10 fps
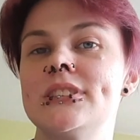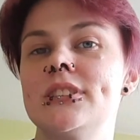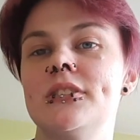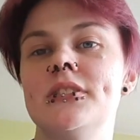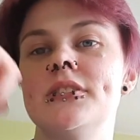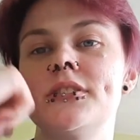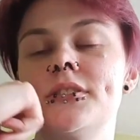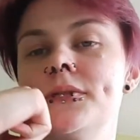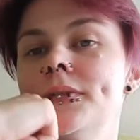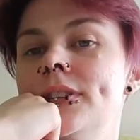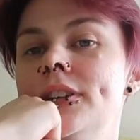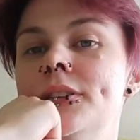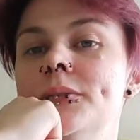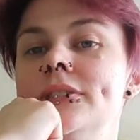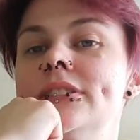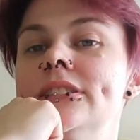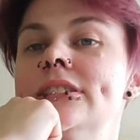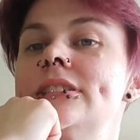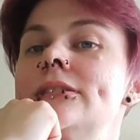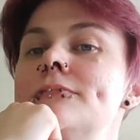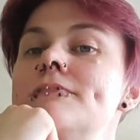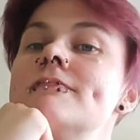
sit on this for now and just